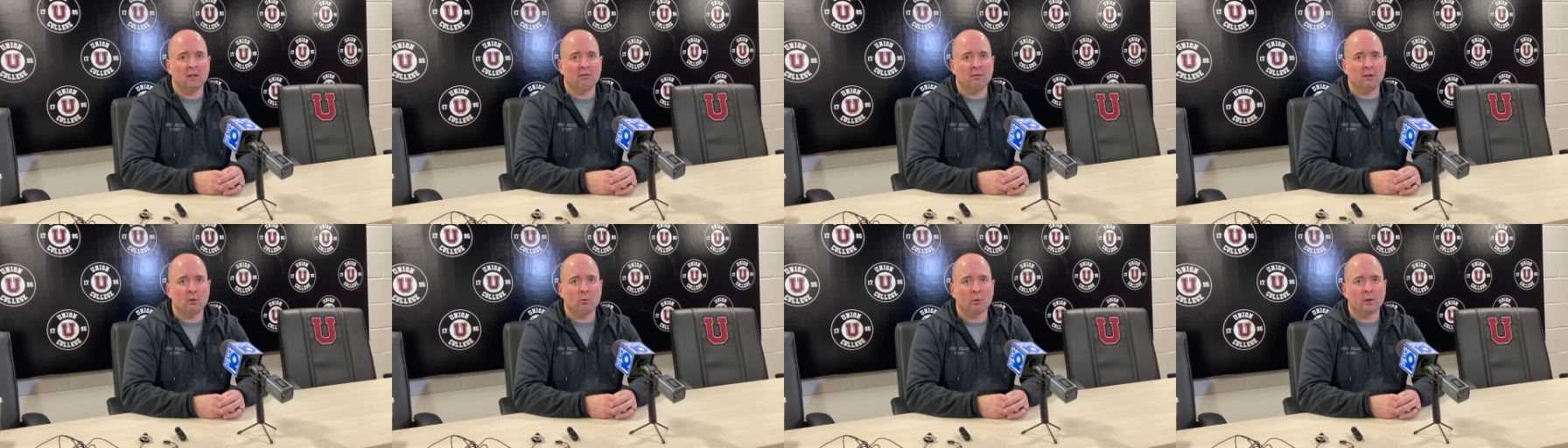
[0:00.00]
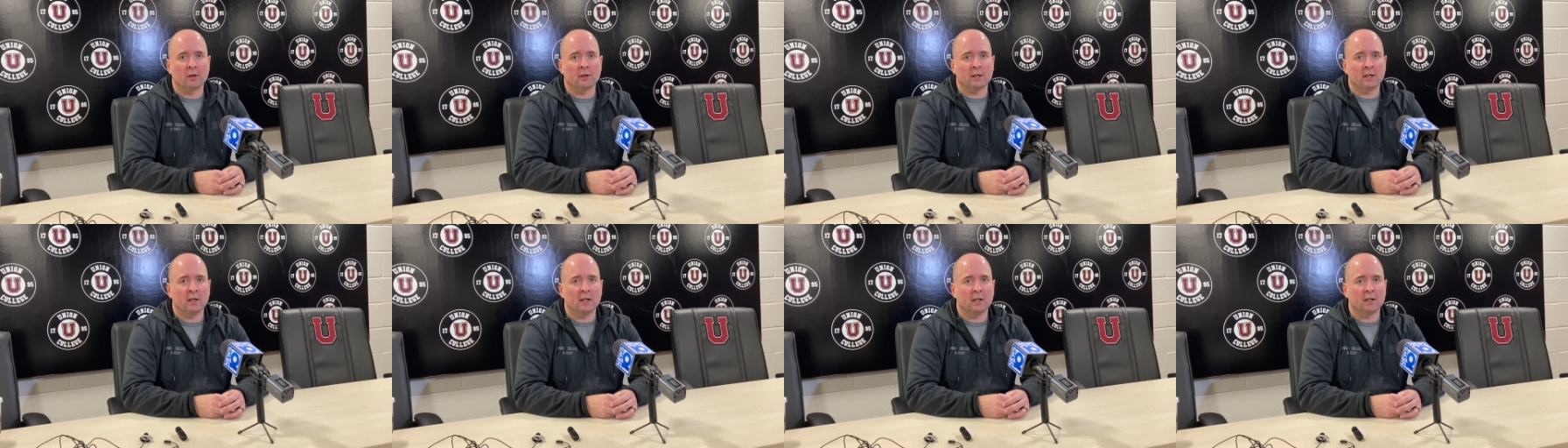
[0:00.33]
if he
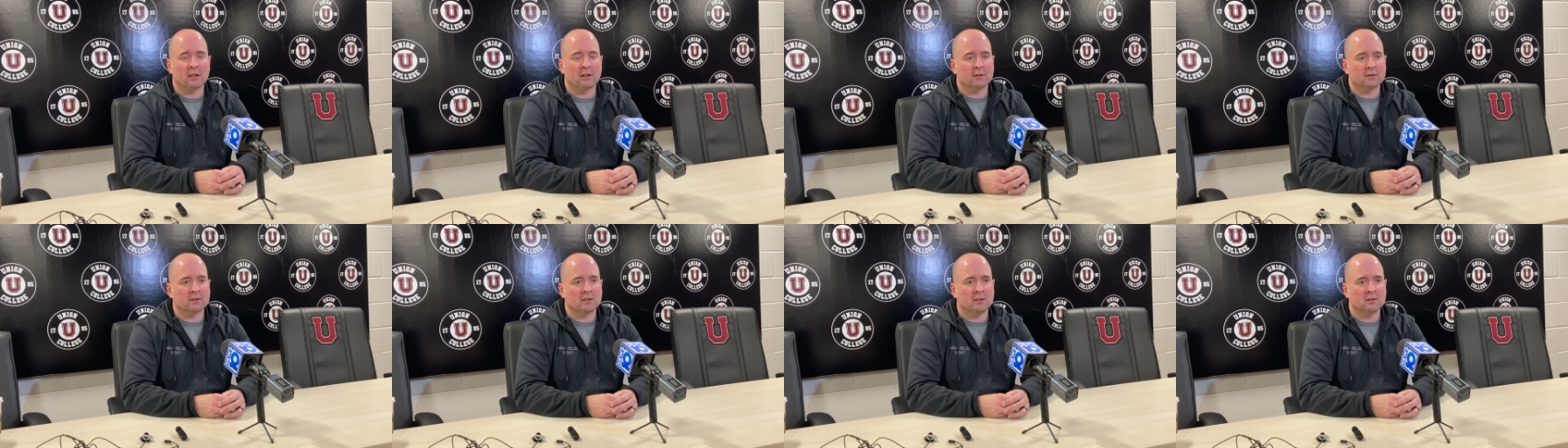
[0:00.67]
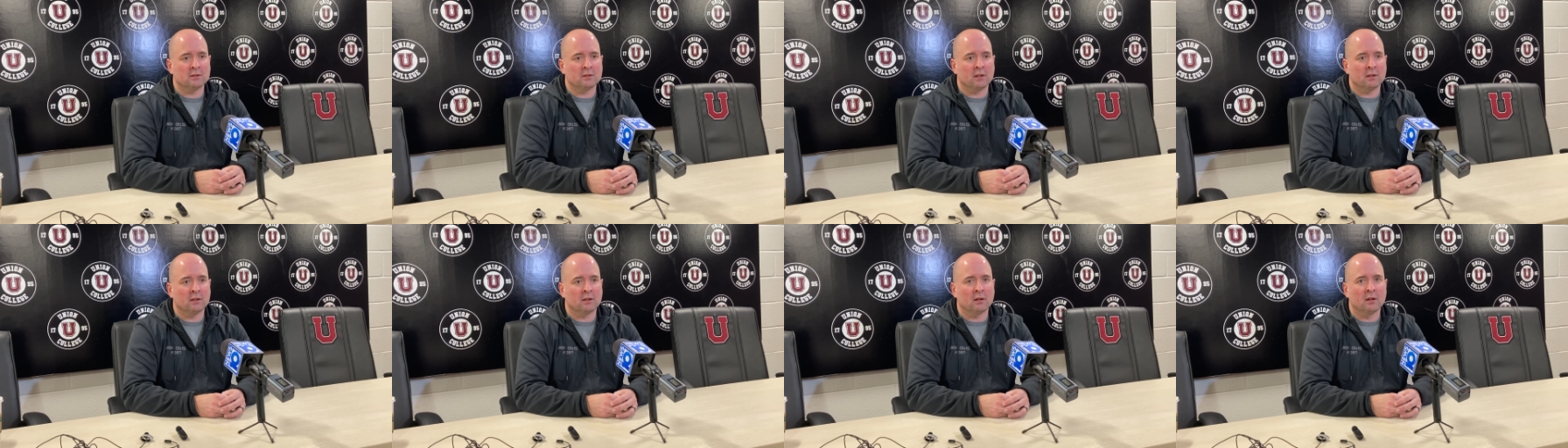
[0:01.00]
were to get it because
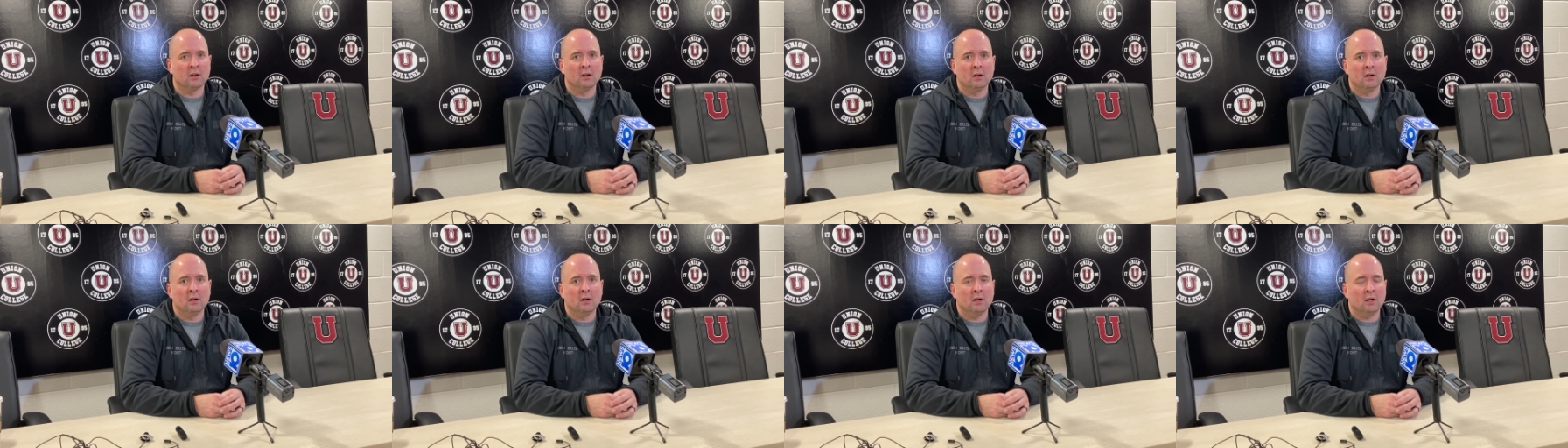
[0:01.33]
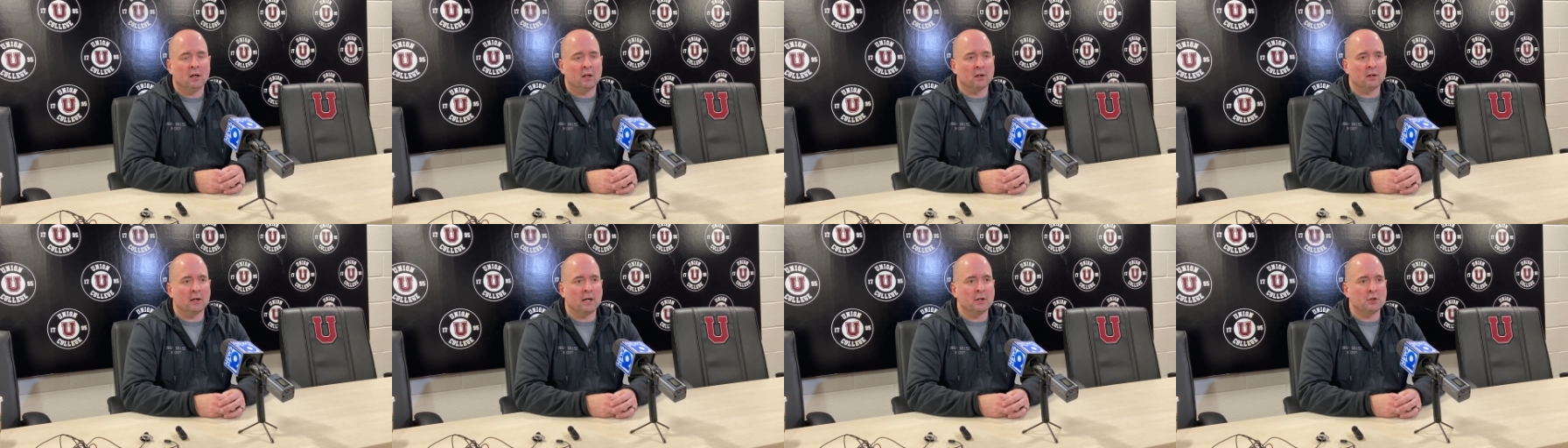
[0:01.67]
he's done
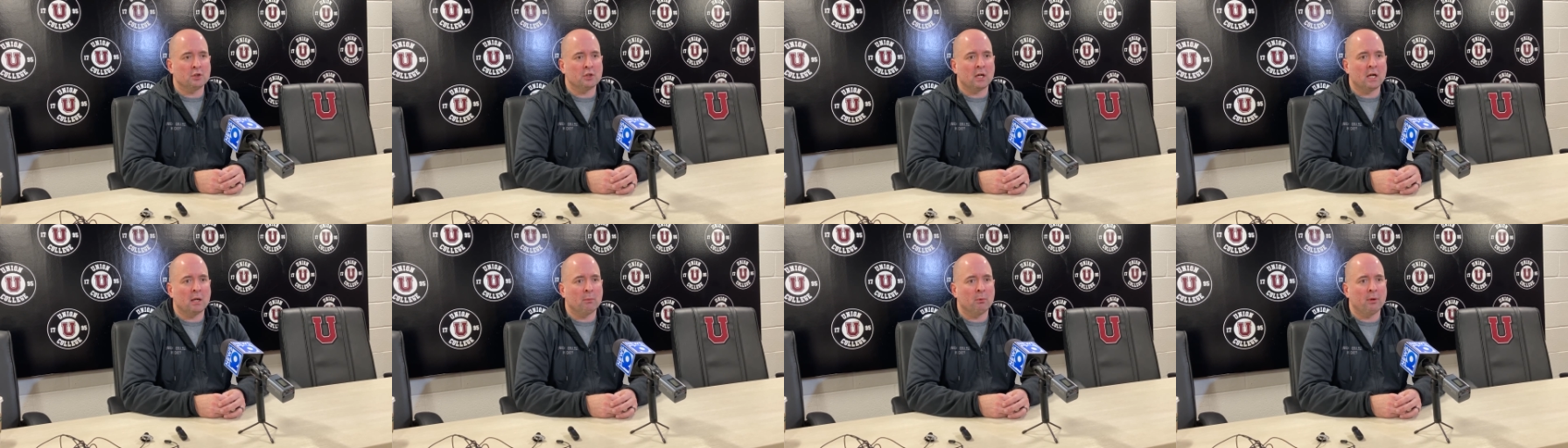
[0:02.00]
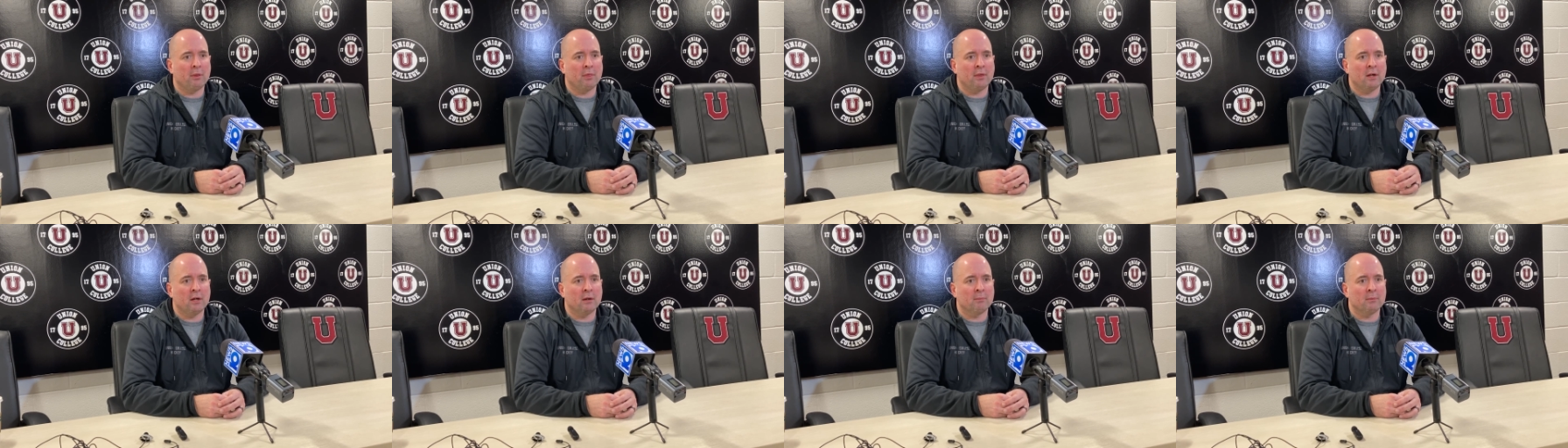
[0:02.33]
a, a great job
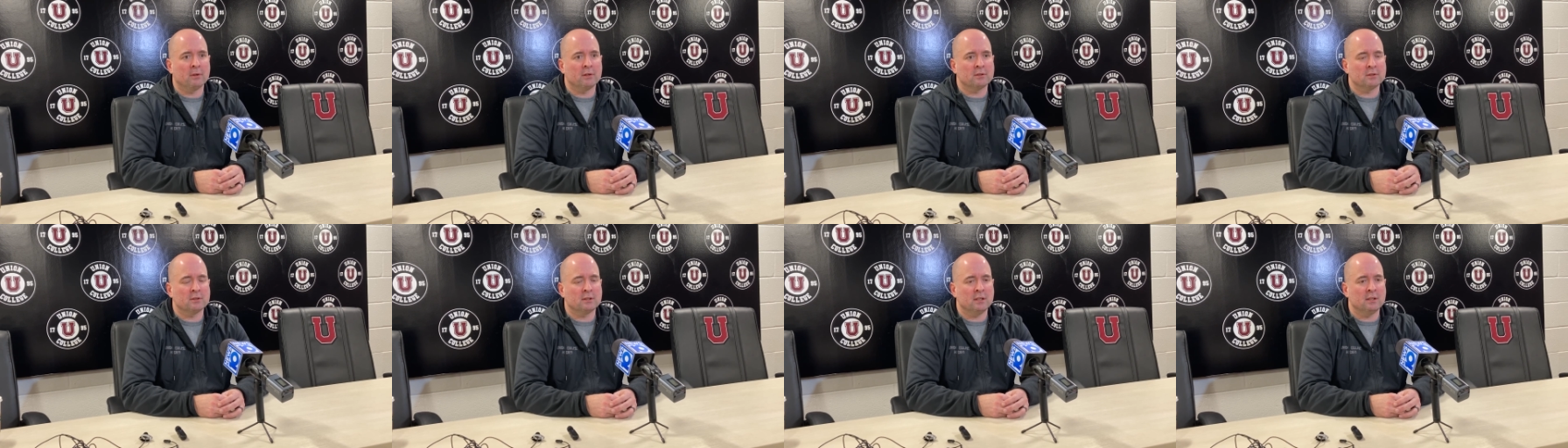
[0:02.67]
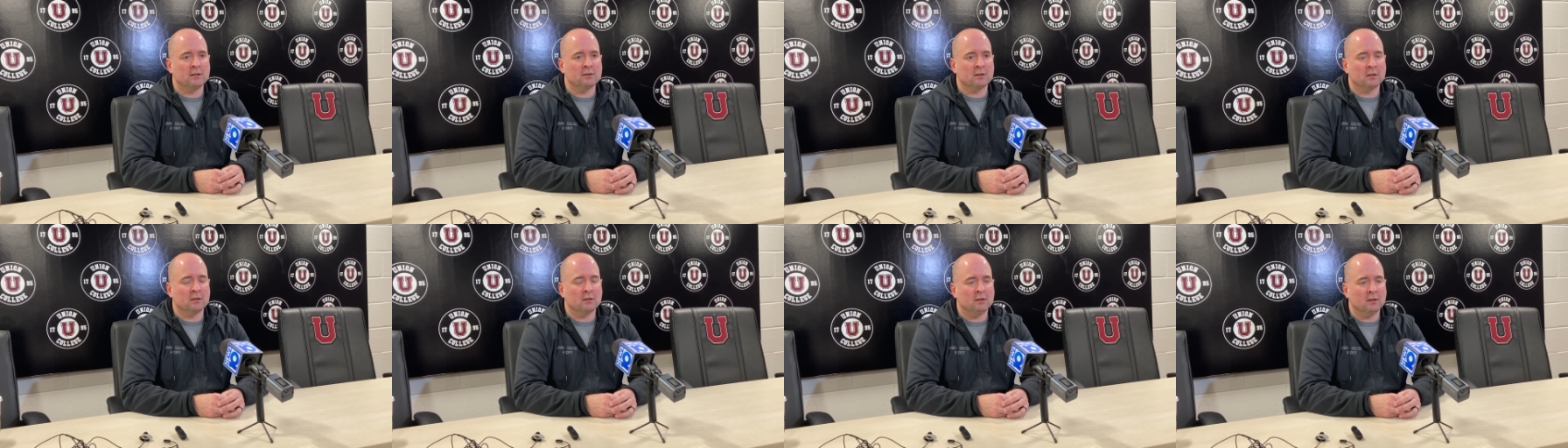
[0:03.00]
with them this
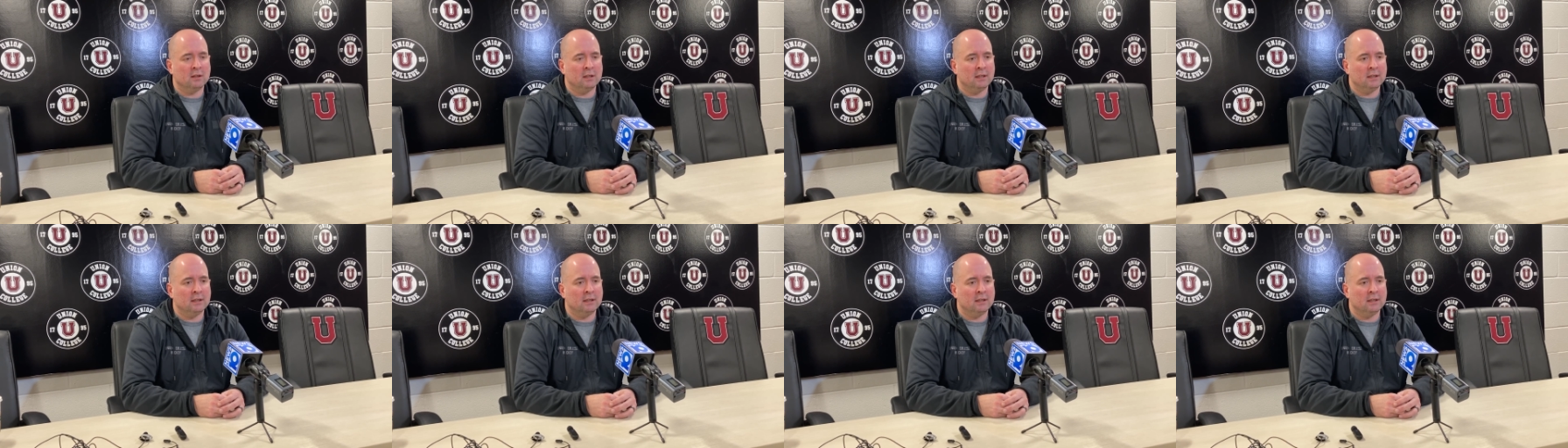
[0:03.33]
season.